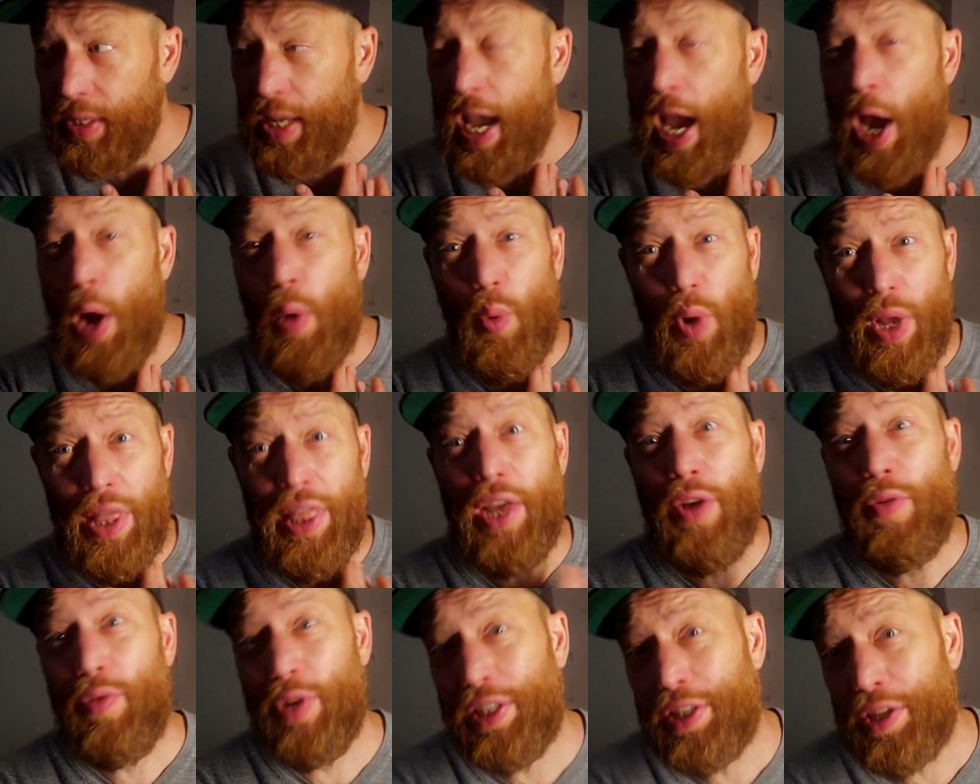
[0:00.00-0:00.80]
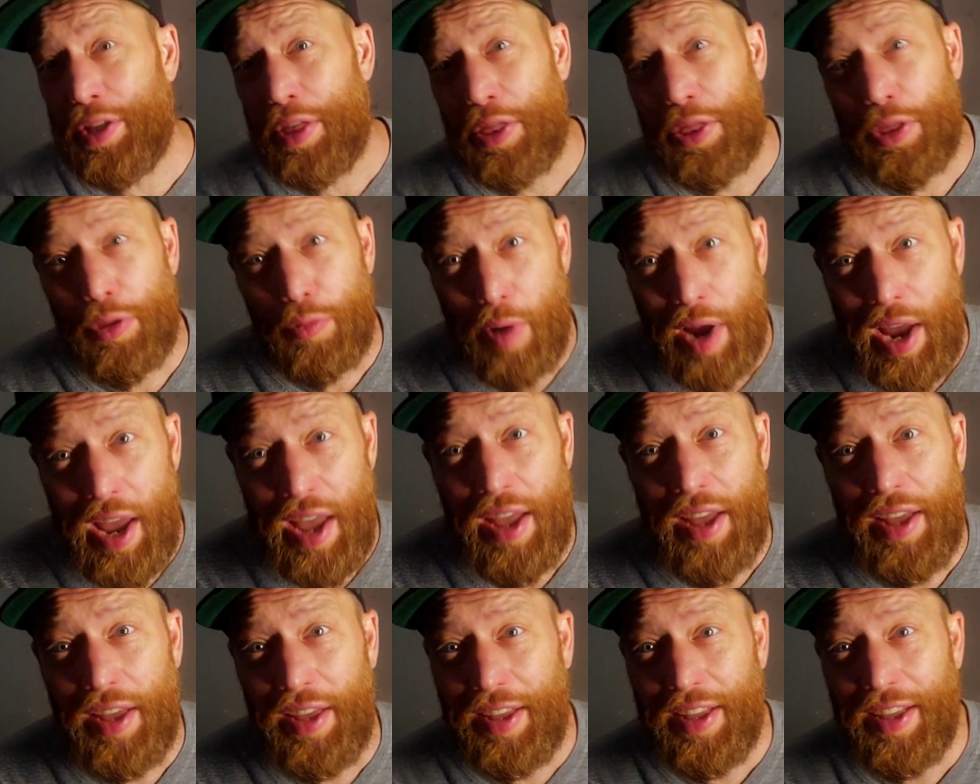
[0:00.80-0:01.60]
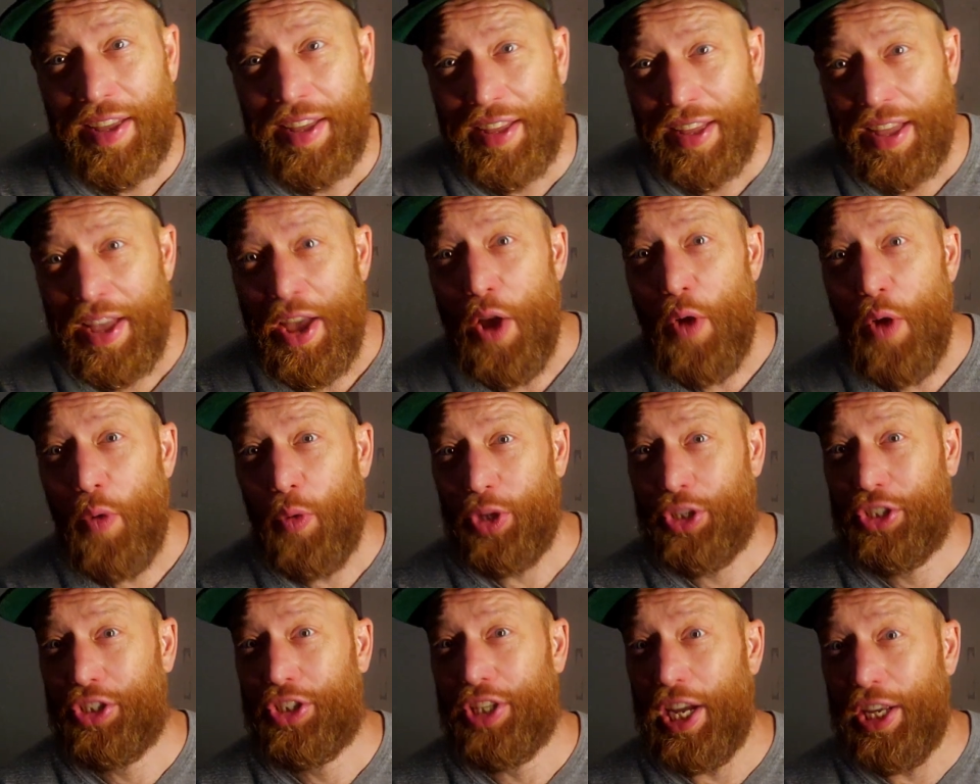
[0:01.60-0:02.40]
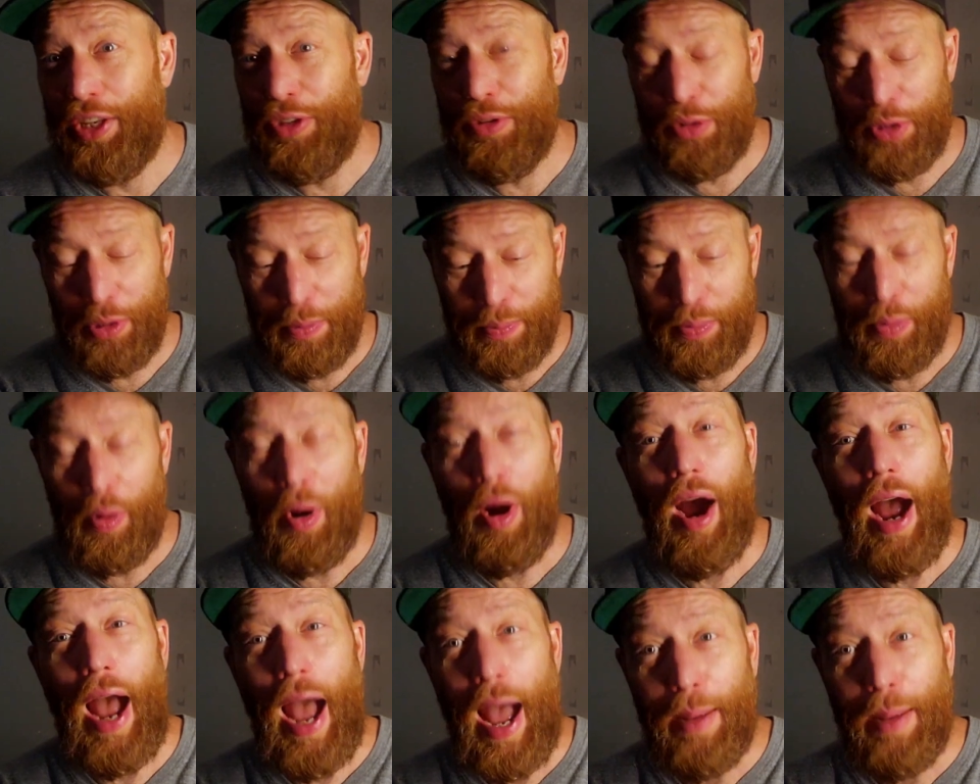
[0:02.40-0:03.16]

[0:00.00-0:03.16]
And when there is a threat, which Daniel Dubois